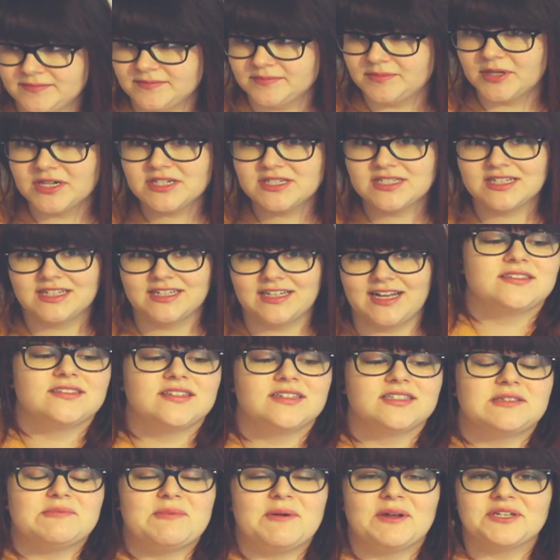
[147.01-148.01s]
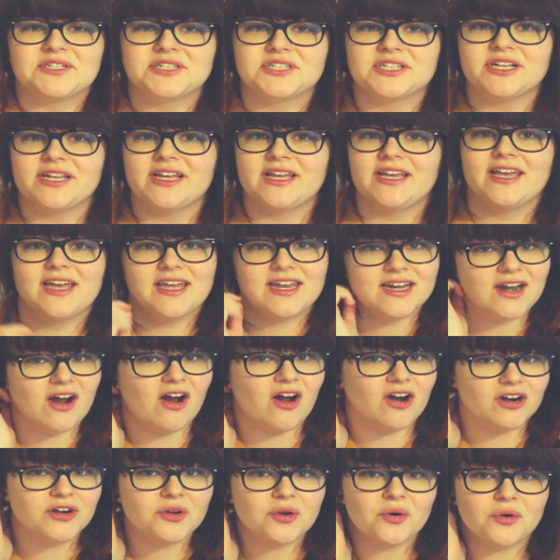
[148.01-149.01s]
Personally, especially in
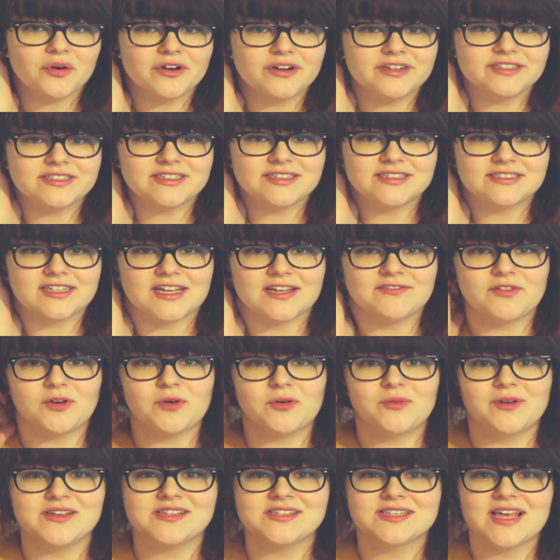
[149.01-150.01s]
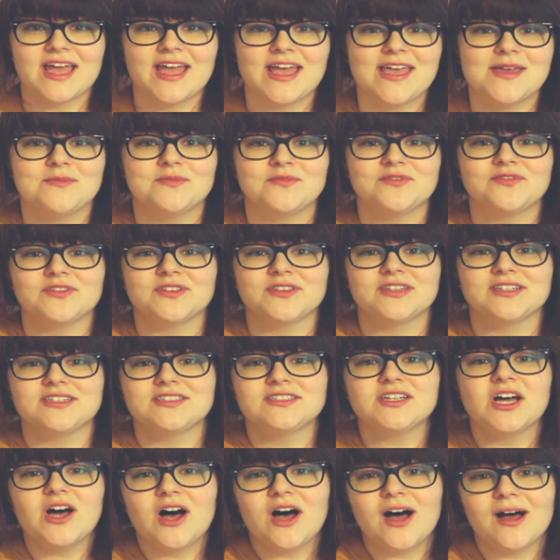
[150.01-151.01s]
art courses, I've always aimed for the
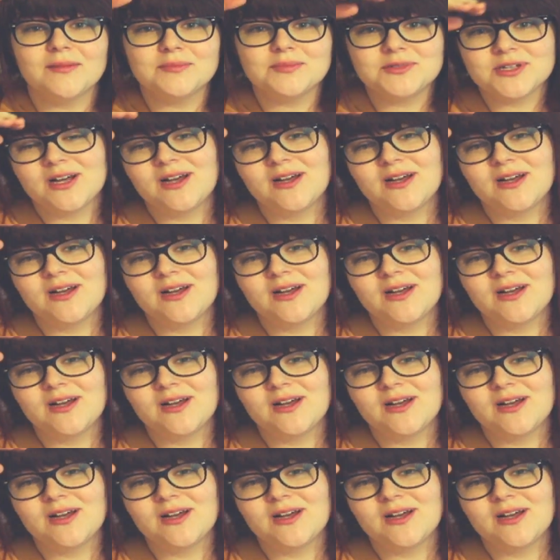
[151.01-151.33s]
top,